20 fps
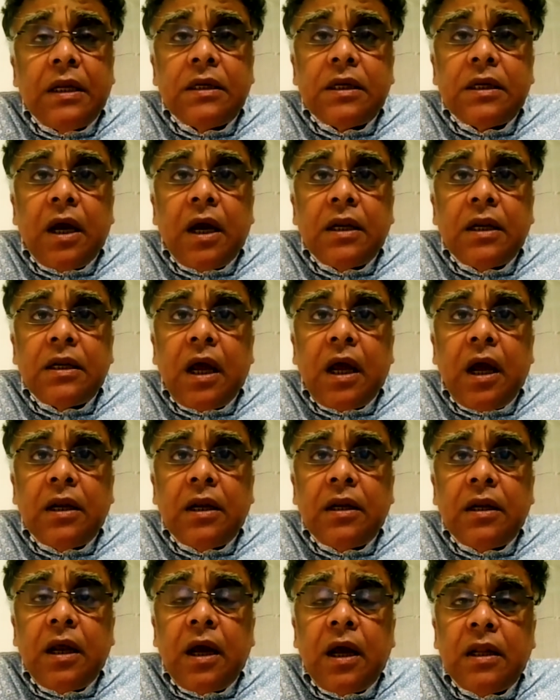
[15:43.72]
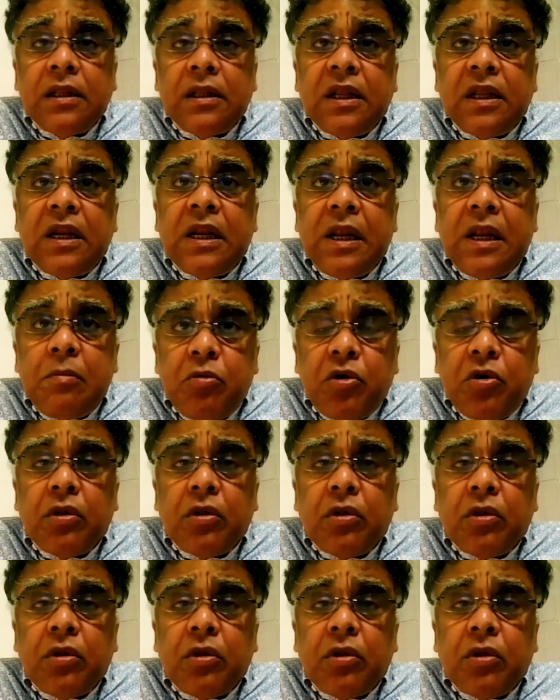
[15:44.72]
And the
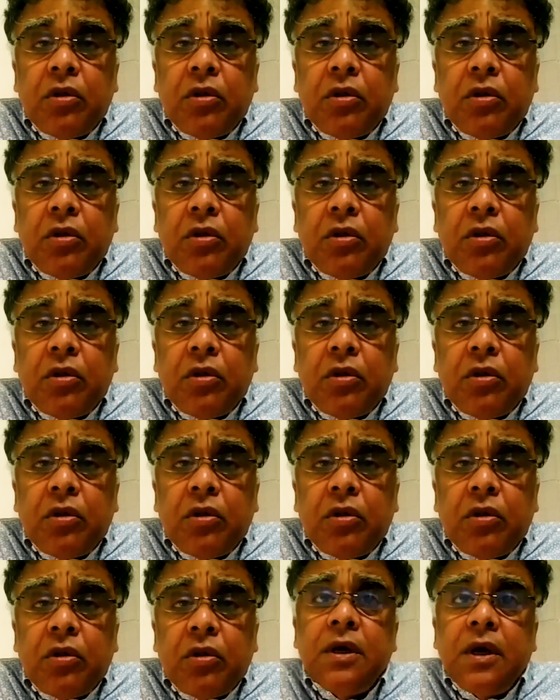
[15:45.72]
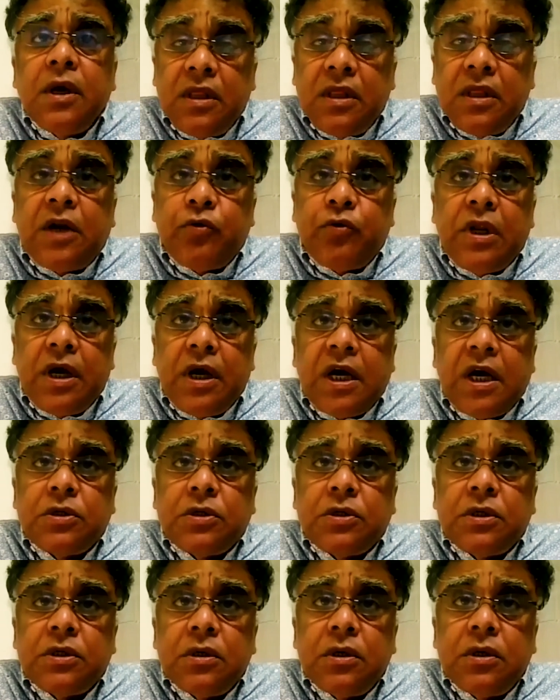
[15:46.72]
liberal lobby, when they criticize
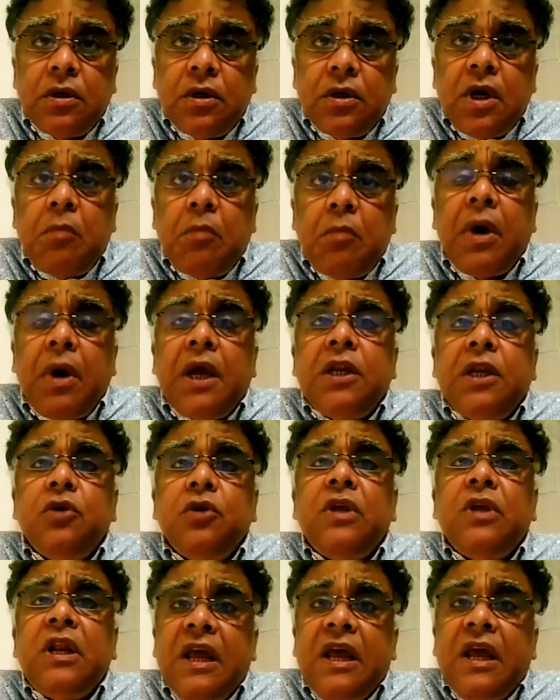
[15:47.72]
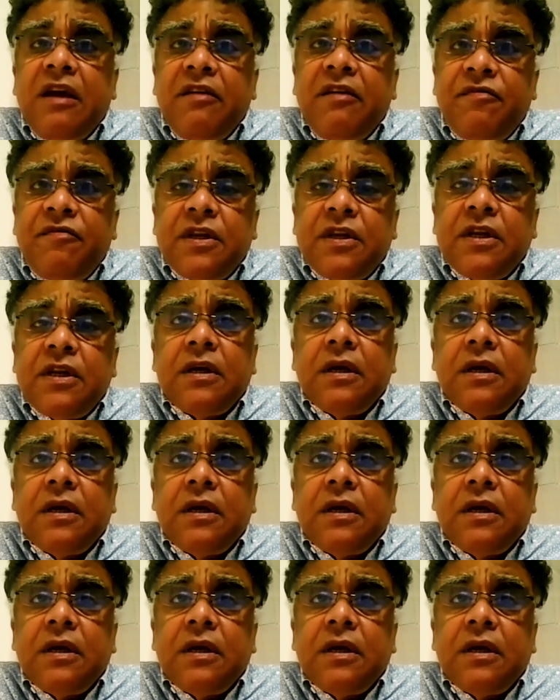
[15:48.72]
me, that really hurts me most.